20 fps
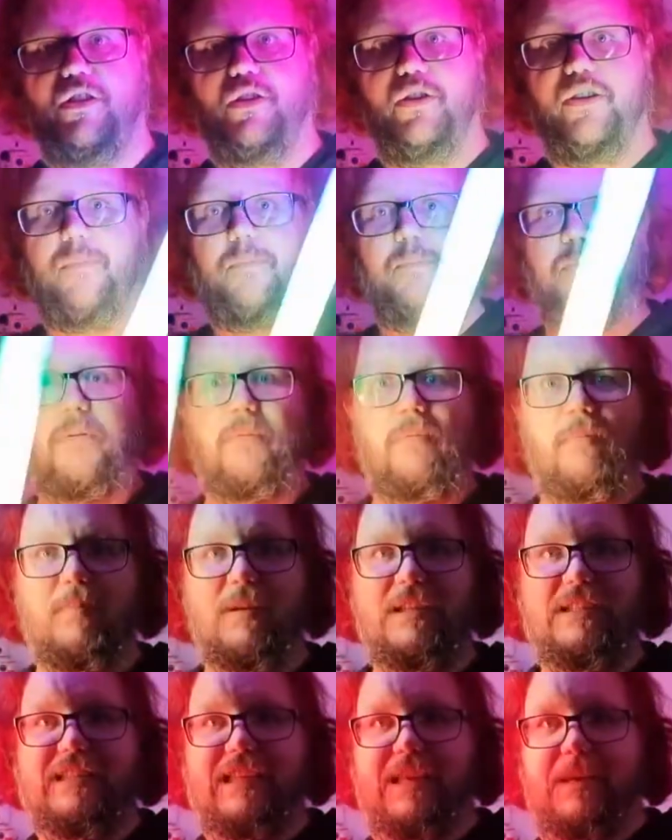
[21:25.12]
You can
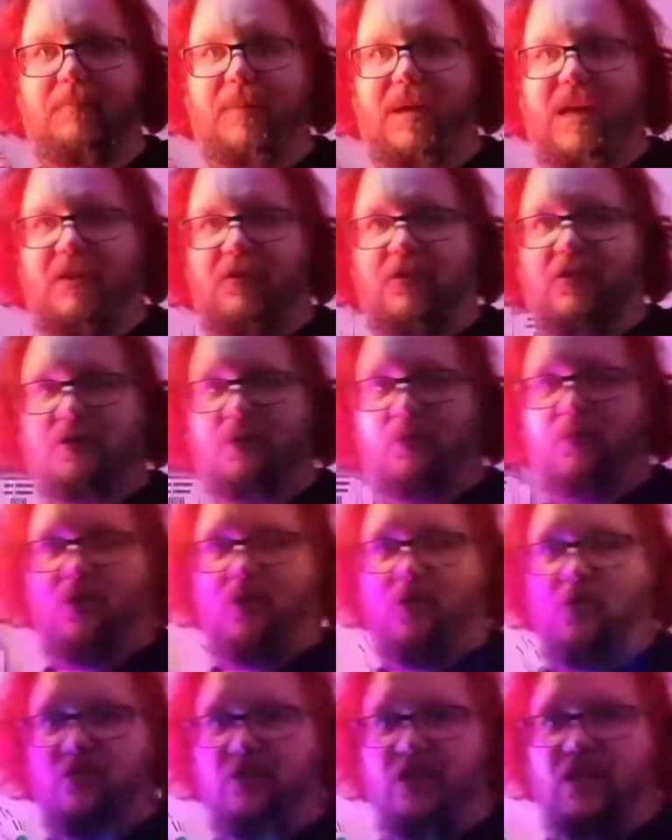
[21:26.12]
probably see it better on the
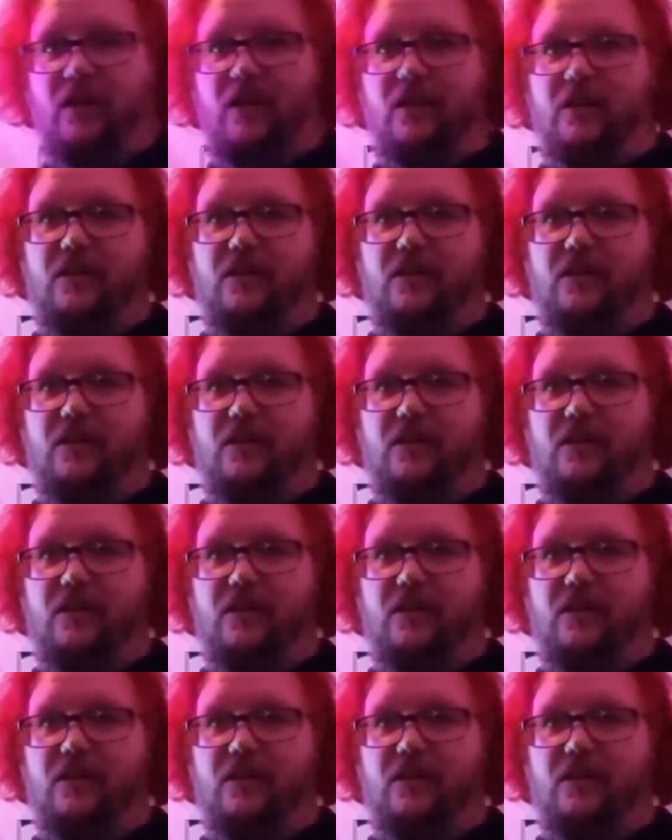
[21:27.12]
wall. Look.